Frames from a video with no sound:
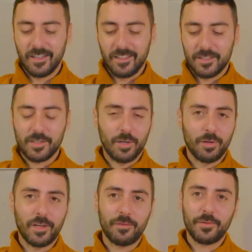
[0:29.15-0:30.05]
So
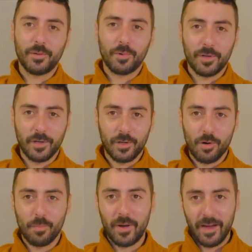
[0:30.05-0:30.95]
if you want to go
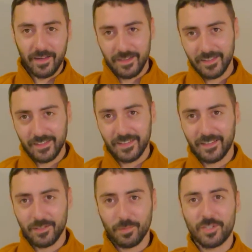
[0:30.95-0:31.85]
back
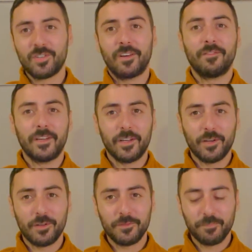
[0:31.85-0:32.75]
and watch that
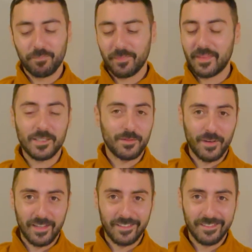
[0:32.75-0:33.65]
video, that's
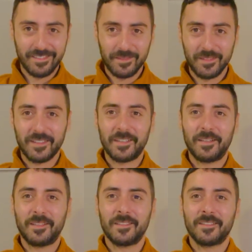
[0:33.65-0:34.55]
fine,
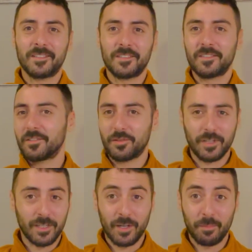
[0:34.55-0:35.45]
and you
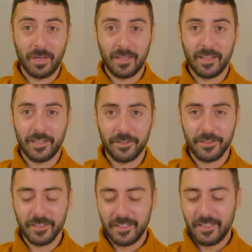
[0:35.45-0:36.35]
can come back later.